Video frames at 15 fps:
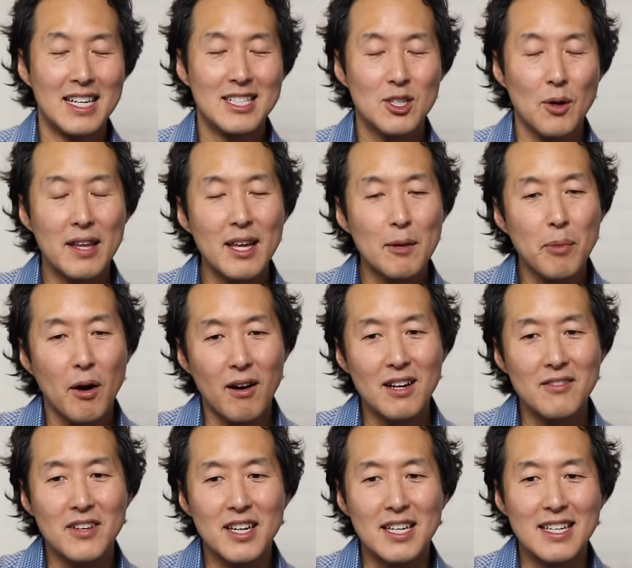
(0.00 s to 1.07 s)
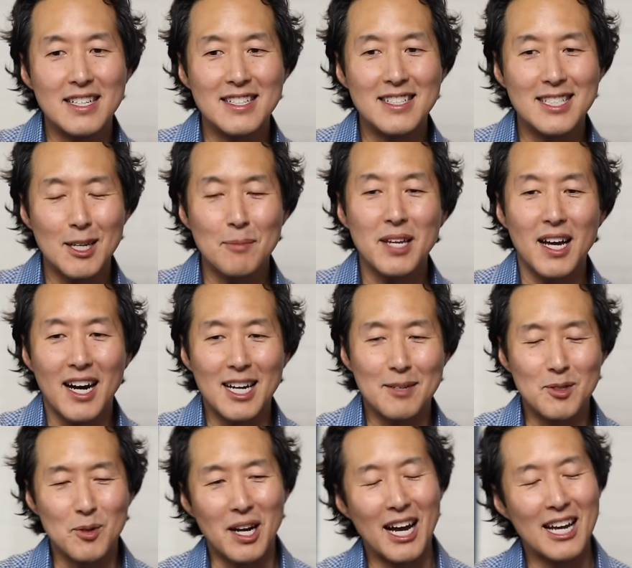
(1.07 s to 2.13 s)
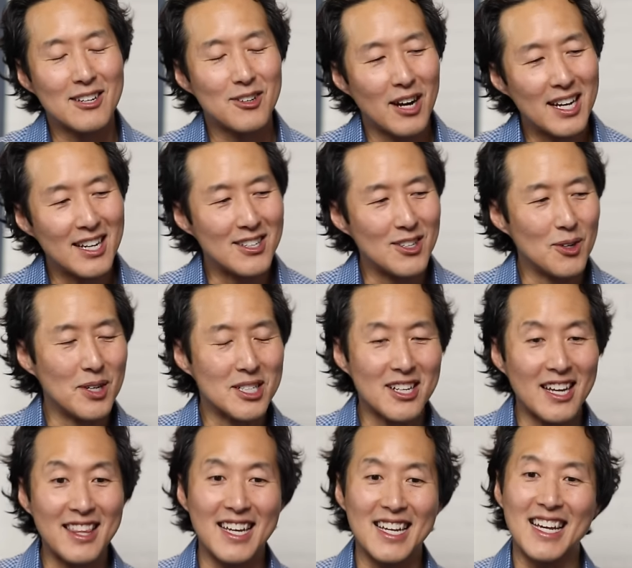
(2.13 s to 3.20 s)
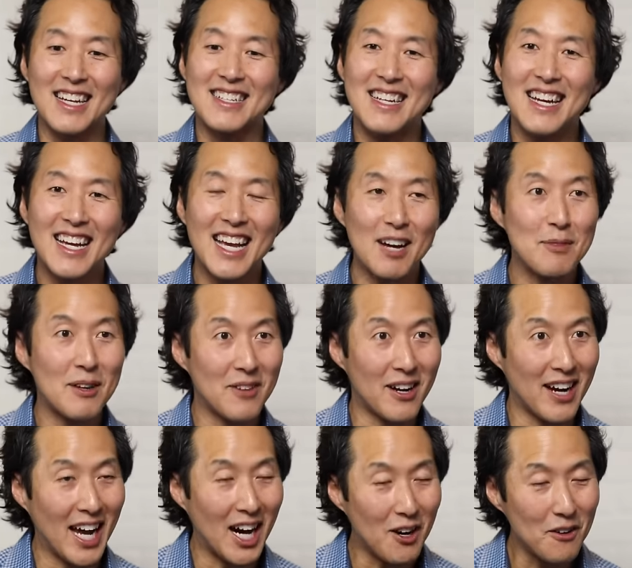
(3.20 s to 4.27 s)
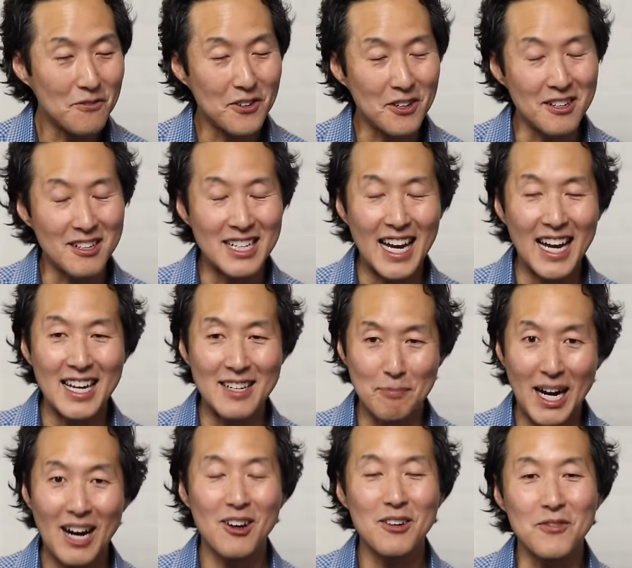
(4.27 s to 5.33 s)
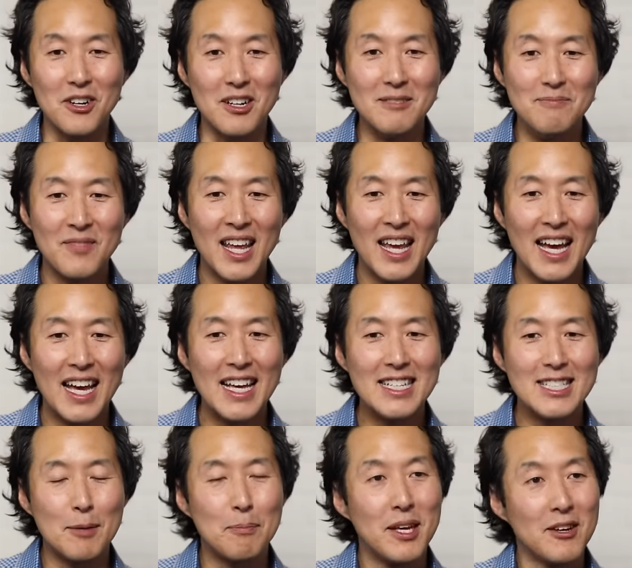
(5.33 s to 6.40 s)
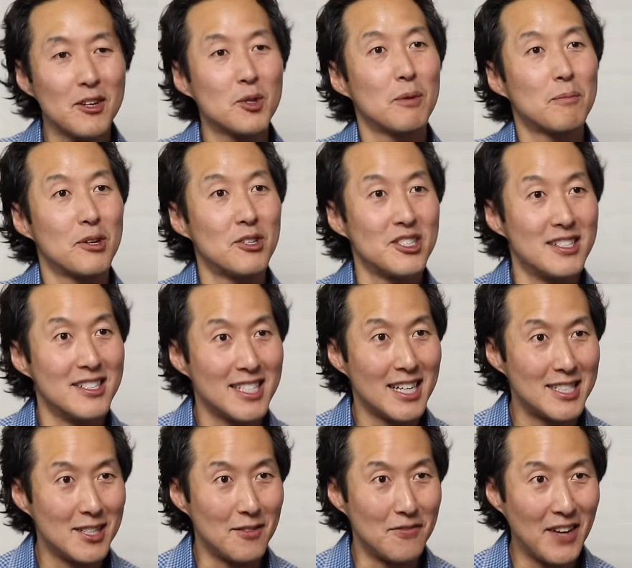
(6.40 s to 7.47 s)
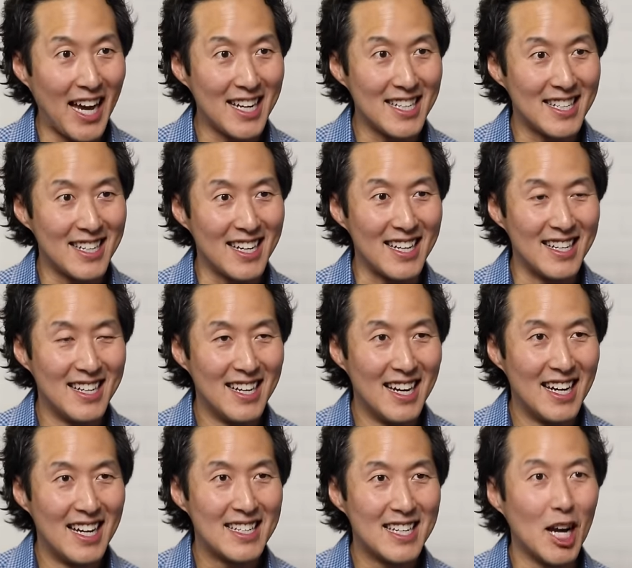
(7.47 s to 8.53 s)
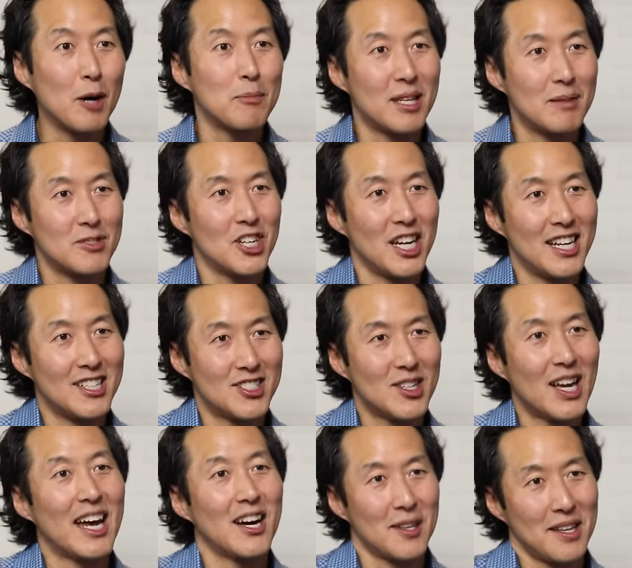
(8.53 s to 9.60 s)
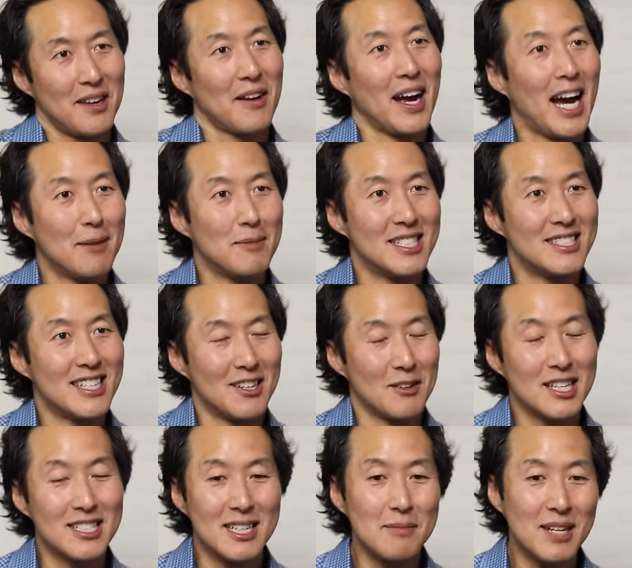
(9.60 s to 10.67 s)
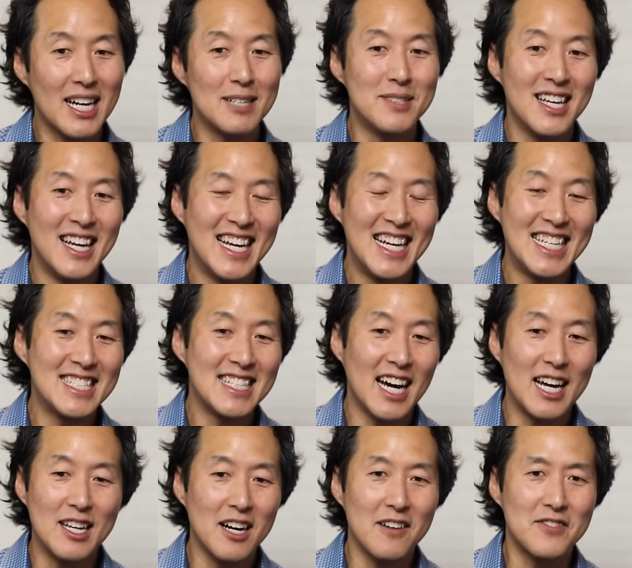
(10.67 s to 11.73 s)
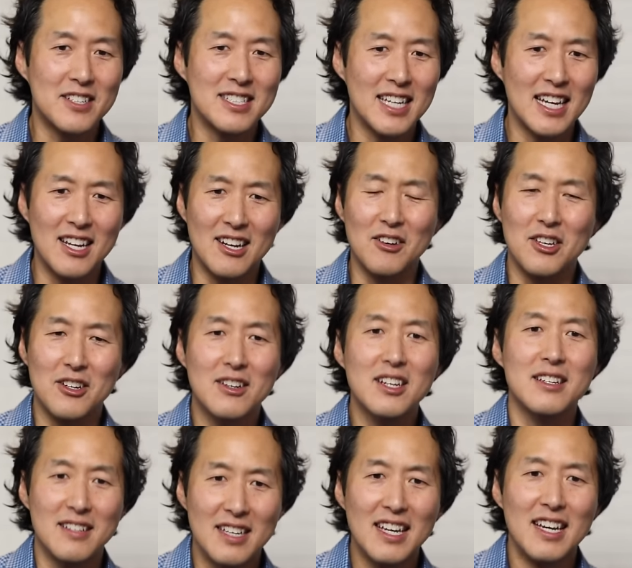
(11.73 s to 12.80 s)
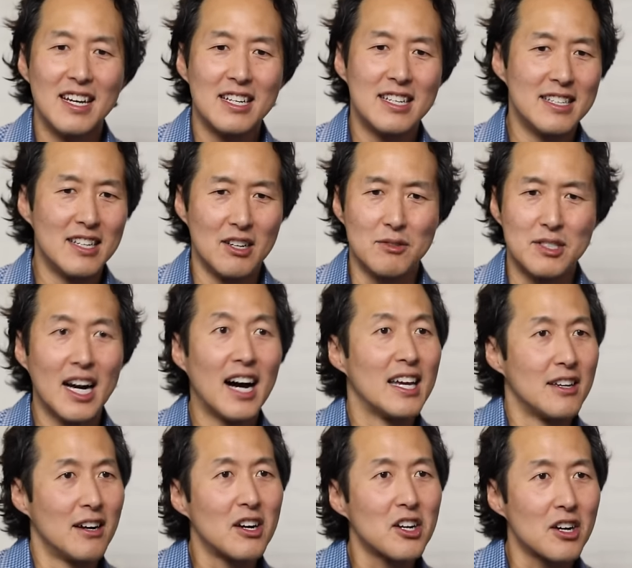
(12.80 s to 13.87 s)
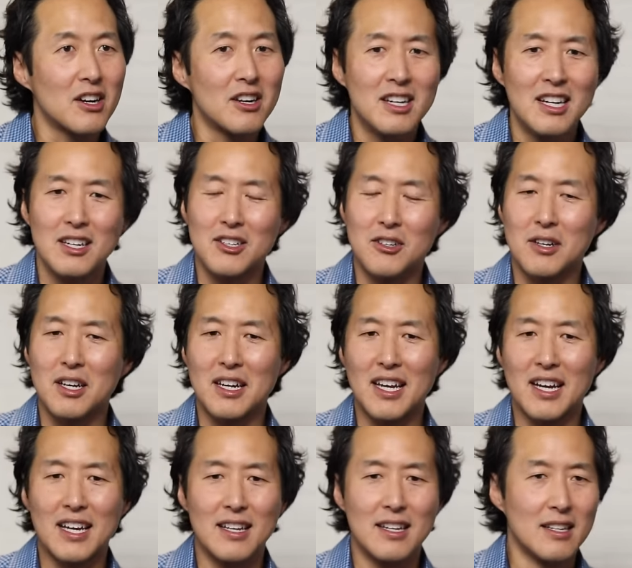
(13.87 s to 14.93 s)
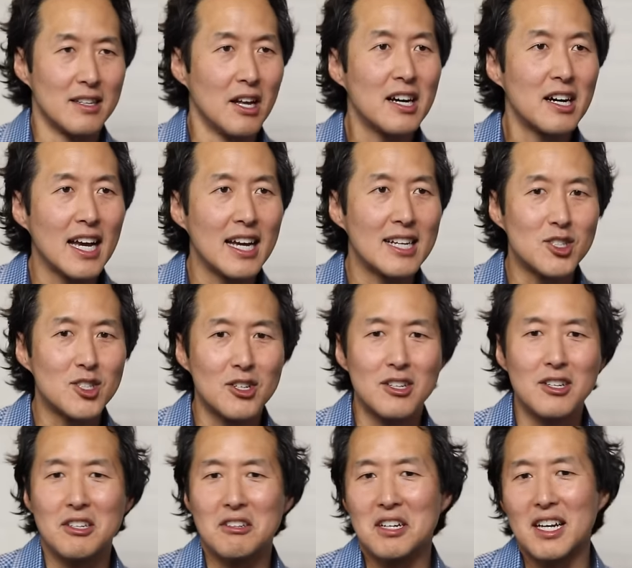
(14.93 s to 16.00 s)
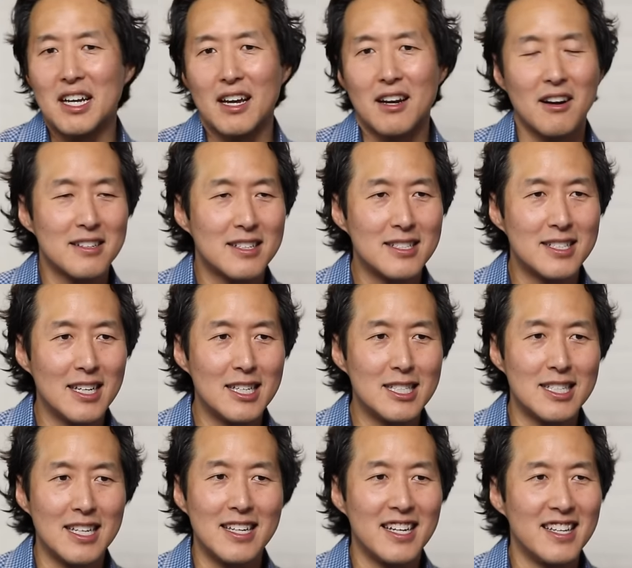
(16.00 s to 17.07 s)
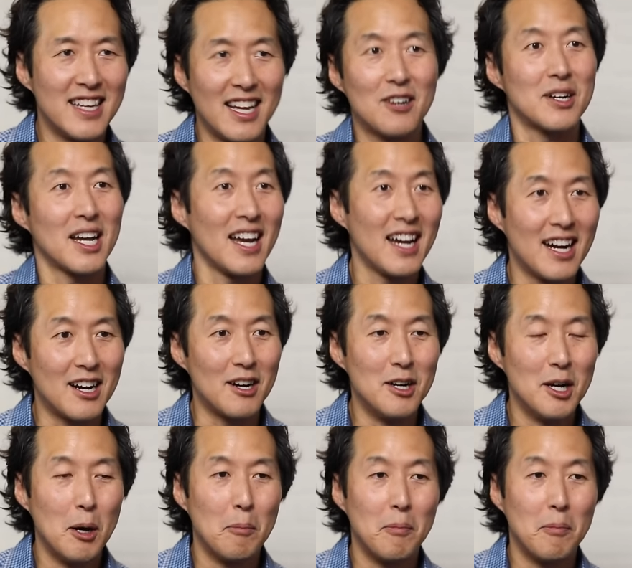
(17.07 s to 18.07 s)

So I think part of it, sometimes what I try to do, which I think can be very helpful and powerful, is appeal to a person's sense of vanity to help them change to healthier habits, you know, because sometimes it's not enough to say, you know, you could, you know, die younger, you could get lung cancer, you could get heart disease. They don't care.